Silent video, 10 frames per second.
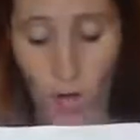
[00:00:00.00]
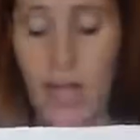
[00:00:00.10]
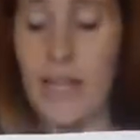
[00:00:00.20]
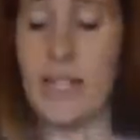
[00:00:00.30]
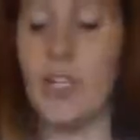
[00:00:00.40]

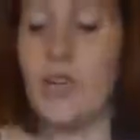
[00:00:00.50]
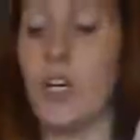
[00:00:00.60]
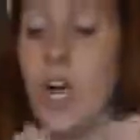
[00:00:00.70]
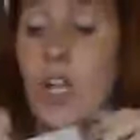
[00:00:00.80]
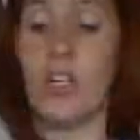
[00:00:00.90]
Okay, and then you
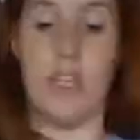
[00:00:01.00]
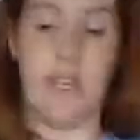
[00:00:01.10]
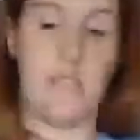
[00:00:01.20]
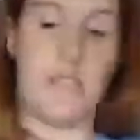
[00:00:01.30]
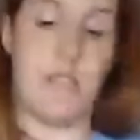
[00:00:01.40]
can color
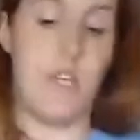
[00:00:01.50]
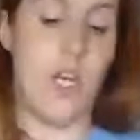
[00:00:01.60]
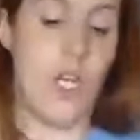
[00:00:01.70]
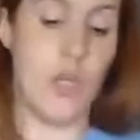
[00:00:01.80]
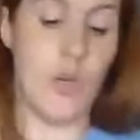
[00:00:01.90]
these.
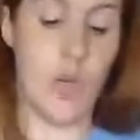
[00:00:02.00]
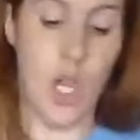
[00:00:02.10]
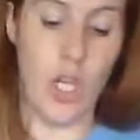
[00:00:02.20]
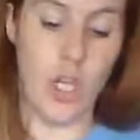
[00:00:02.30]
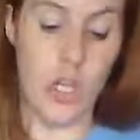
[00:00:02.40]
You can
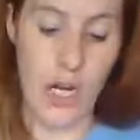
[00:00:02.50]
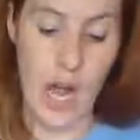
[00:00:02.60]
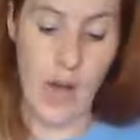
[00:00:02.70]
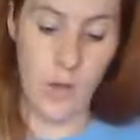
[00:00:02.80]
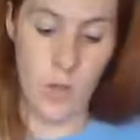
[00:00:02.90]
color your
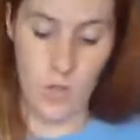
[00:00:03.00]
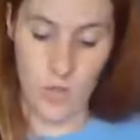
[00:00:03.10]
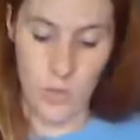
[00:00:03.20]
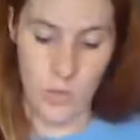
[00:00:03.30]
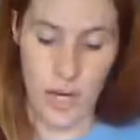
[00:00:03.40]

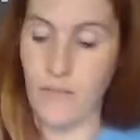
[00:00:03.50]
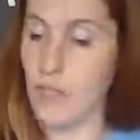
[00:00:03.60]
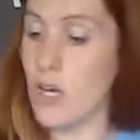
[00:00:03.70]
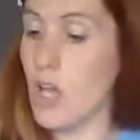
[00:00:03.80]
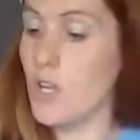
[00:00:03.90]
owls
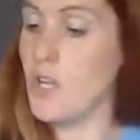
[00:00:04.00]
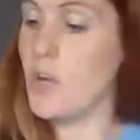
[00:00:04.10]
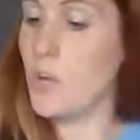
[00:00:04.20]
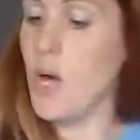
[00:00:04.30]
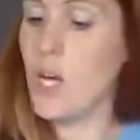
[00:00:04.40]
whatever color
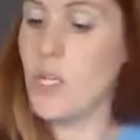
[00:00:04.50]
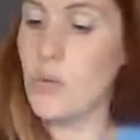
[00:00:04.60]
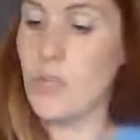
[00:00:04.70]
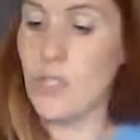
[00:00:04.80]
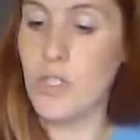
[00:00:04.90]
you want.
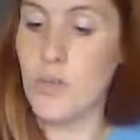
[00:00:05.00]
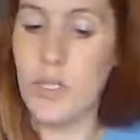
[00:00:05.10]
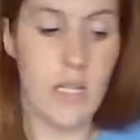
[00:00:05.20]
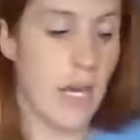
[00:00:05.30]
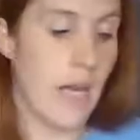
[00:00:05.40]
You can do
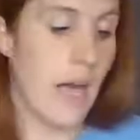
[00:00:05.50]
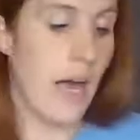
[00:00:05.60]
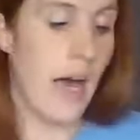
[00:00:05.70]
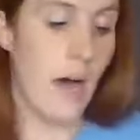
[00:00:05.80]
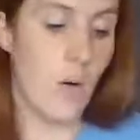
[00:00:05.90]
it like
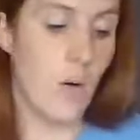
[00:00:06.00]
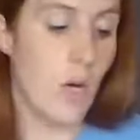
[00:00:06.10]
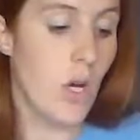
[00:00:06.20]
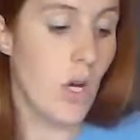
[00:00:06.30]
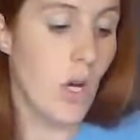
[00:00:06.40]
however